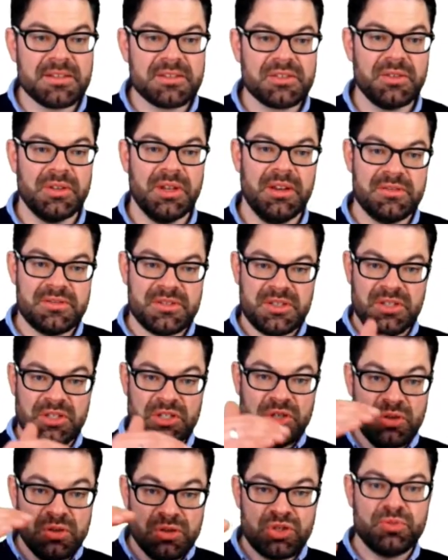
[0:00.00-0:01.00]
So there is a
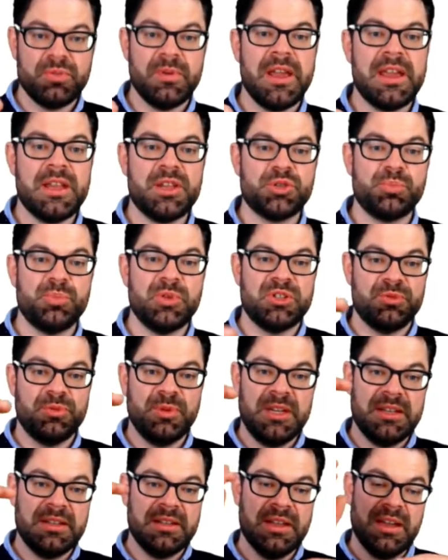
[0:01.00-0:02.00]
huge wedge
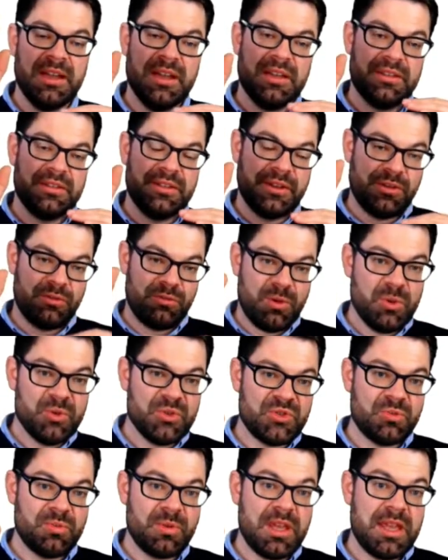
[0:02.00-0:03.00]
between the
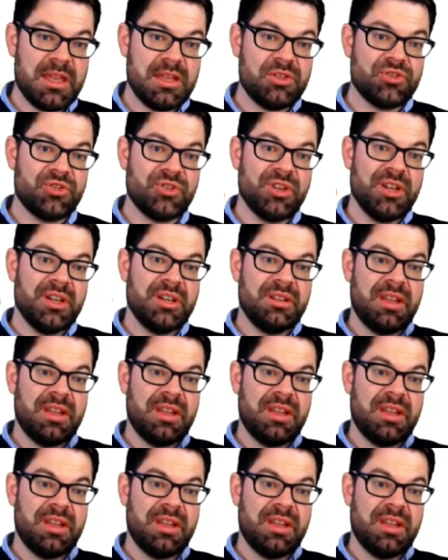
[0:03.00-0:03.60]
gross wage